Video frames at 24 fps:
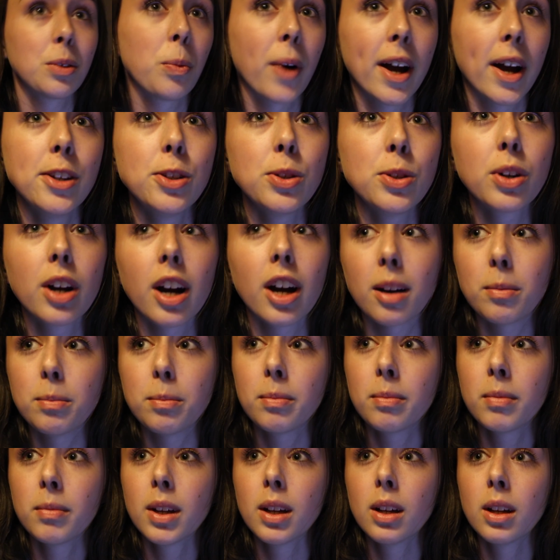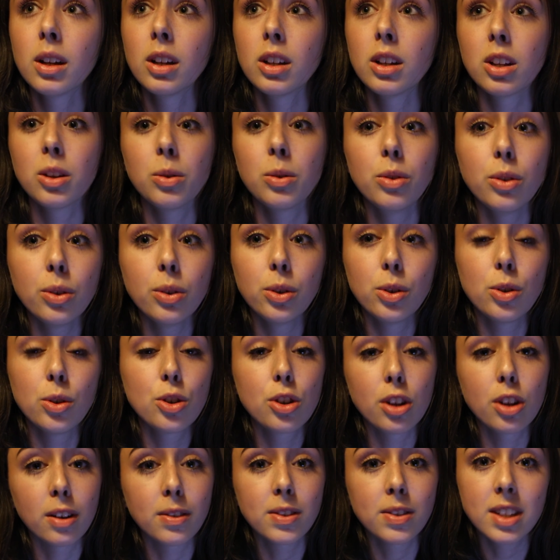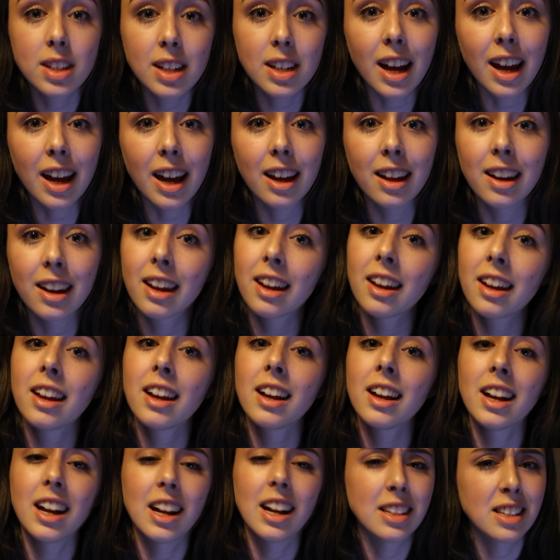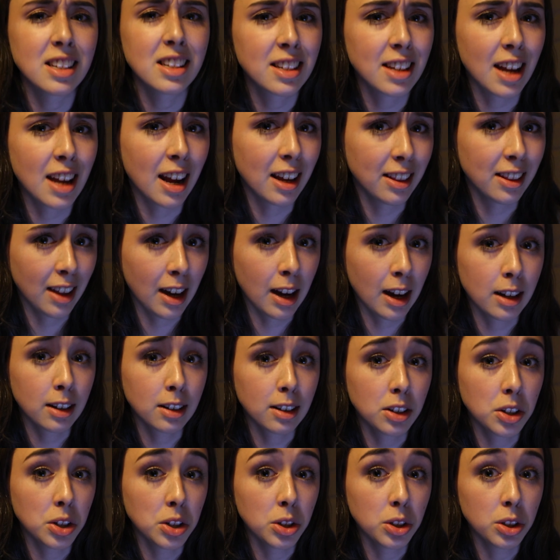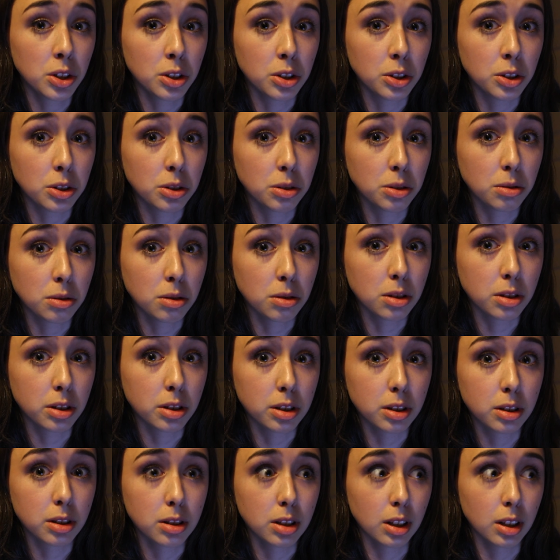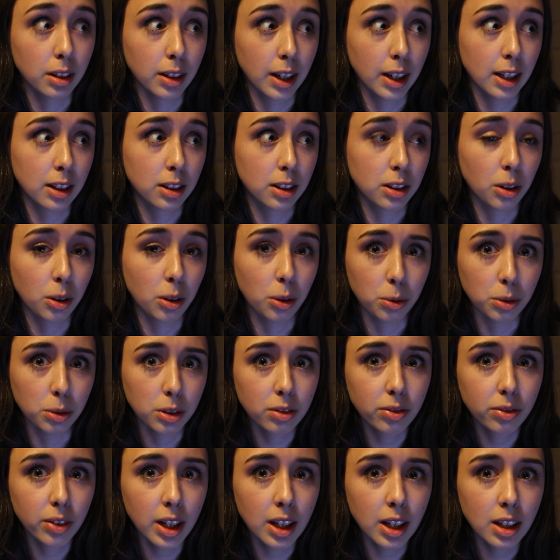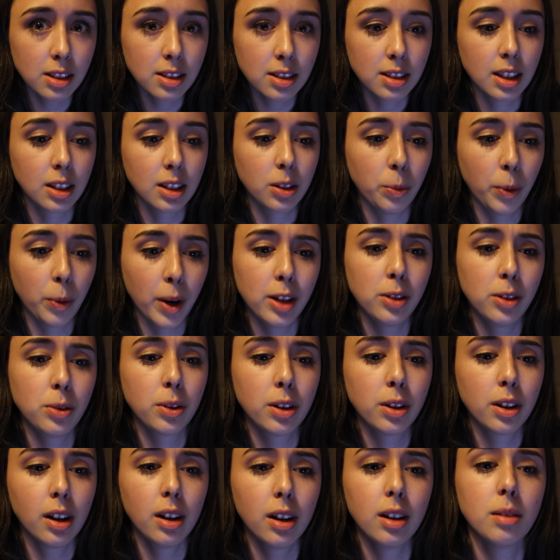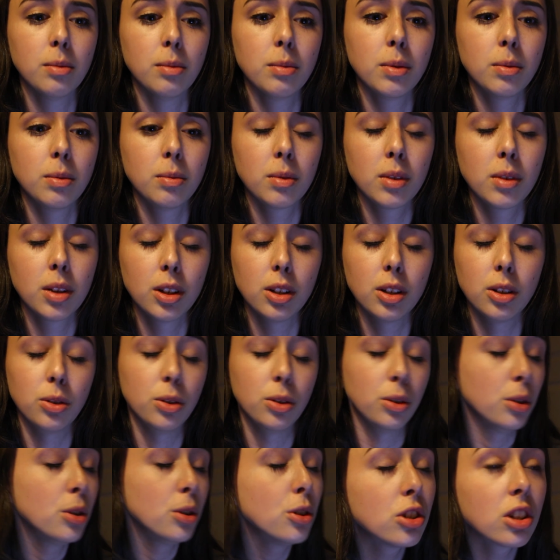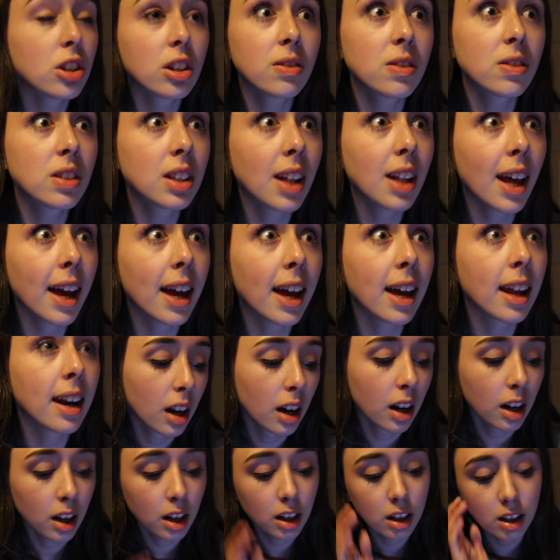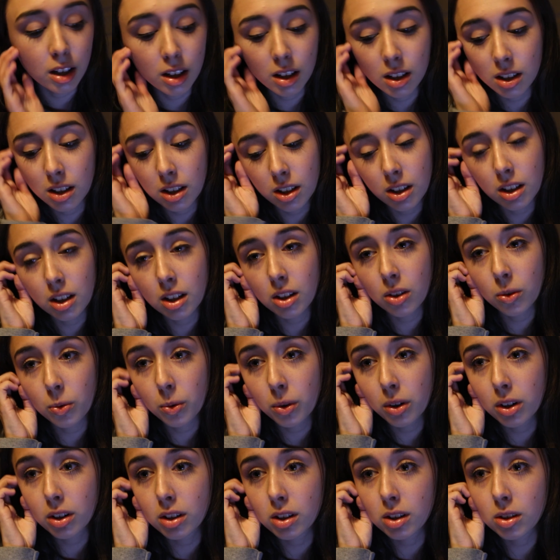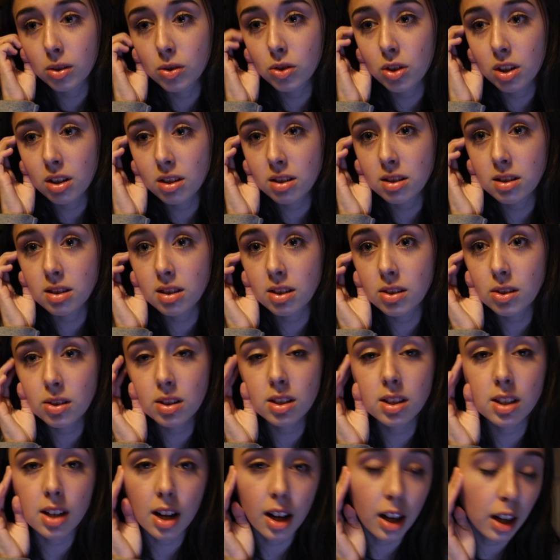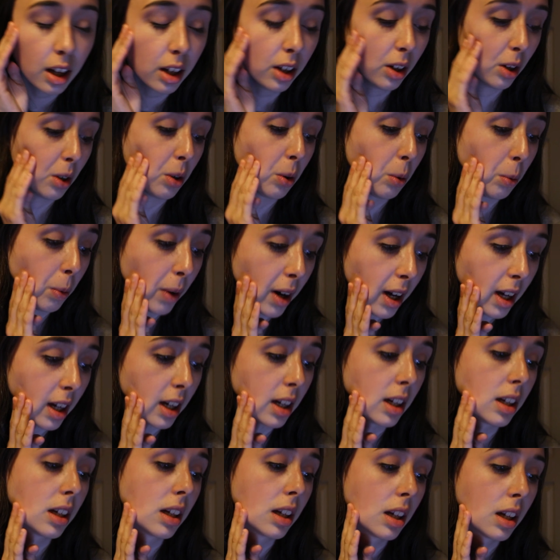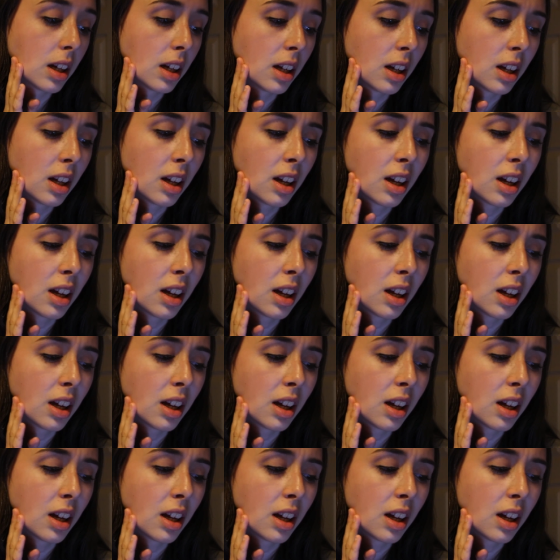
Why'd you come? You knew you should have stayed. Is he saying that to like the older fans? Like, why'd you come? You knew you should have stayed. I tried to warn you just to stay away.